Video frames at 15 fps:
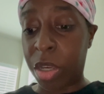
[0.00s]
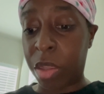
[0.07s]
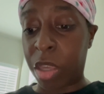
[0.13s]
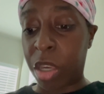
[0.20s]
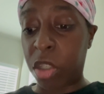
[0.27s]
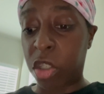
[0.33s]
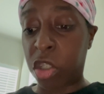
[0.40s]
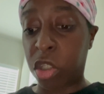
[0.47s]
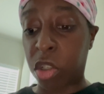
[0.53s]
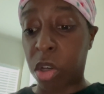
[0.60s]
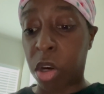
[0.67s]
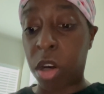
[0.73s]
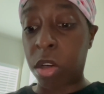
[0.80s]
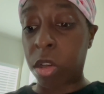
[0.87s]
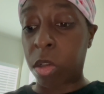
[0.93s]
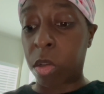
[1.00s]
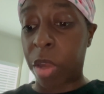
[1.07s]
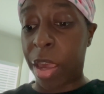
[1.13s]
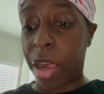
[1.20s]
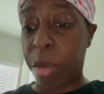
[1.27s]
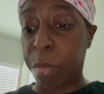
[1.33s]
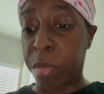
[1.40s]
They snarl
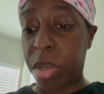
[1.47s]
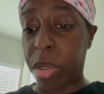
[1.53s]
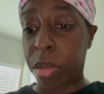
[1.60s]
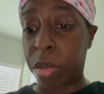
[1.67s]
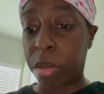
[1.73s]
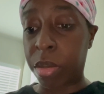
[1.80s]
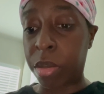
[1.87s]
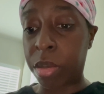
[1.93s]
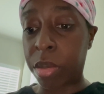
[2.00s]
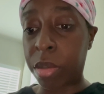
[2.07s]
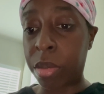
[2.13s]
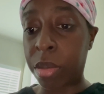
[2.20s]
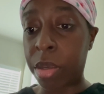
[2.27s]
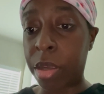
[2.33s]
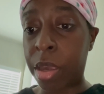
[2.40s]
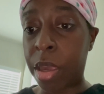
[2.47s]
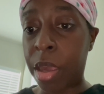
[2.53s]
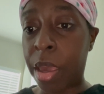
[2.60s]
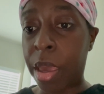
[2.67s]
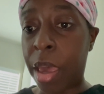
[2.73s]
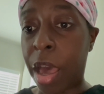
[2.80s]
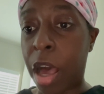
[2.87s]
at me.
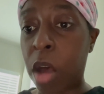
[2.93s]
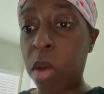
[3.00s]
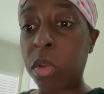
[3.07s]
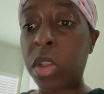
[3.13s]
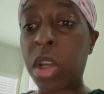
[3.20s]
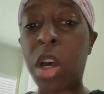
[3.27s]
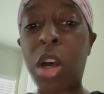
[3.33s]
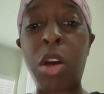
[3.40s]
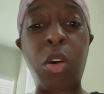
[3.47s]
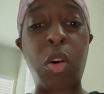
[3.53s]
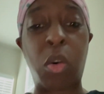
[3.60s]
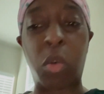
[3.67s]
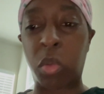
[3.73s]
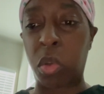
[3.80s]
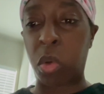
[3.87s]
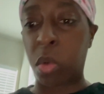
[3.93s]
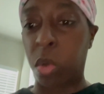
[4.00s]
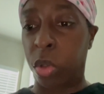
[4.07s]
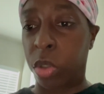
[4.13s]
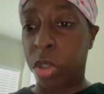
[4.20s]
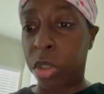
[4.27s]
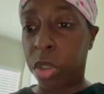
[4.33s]
How long, O
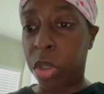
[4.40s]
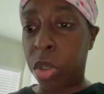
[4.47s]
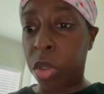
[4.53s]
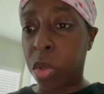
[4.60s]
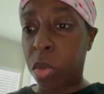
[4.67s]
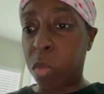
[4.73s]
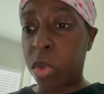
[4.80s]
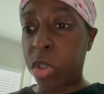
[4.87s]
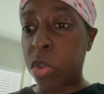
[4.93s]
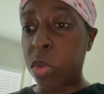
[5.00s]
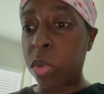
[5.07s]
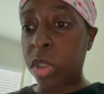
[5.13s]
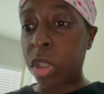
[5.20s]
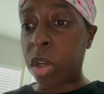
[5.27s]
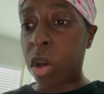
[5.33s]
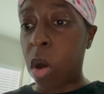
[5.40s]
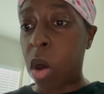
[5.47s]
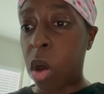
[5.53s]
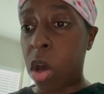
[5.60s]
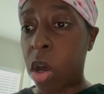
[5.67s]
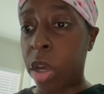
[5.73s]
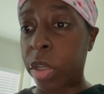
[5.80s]
Lord, will you look
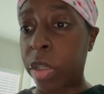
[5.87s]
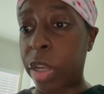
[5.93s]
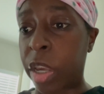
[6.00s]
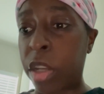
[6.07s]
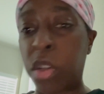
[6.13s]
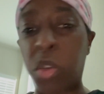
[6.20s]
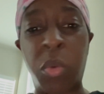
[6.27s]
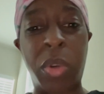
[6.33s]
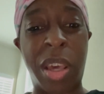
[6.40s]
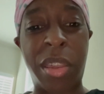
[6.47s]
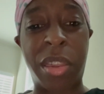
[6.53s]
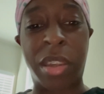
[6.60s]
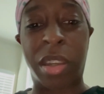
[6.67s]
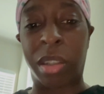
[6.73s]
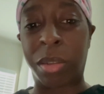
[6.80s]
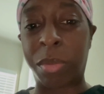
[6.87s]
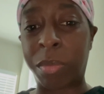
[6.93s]
on and do nothing?